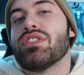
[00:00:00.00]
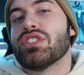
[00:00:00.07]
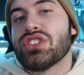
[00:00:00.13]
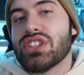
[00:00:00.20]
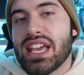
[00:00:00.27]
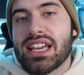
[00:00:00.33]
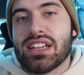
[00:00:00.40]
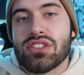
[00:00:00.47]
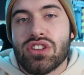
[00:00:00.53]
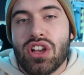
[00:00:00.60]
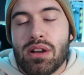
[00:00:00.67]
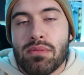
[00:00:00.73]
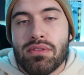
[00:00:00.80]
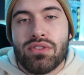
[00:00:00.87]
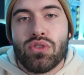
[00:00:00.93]
The second
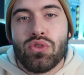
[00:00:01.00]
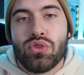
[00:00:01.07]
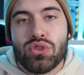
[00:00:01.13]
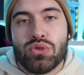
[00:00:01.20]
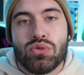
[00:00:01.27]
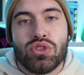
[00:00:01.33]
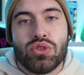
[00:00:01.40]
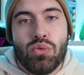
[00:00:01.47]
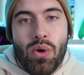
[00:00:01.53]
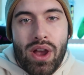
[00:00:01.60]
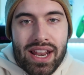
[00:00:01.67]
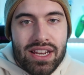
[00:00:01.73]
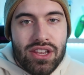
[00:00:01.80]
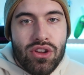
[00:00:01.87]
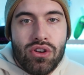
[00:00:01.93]
time, of course, was
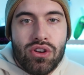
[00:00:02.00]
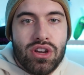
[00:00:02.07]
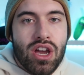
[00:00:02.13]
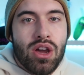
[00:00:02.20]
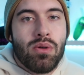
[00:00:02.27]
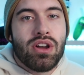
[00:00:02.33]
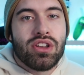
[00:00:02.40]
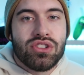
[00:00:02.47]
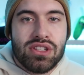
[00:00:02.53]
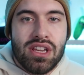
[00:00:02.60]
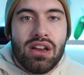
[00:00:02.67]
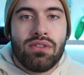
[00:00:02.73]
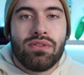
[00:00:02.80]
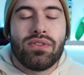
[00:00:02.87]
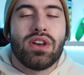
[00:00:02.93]
when Yunko
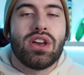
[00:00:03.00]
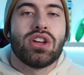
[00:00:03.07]
herself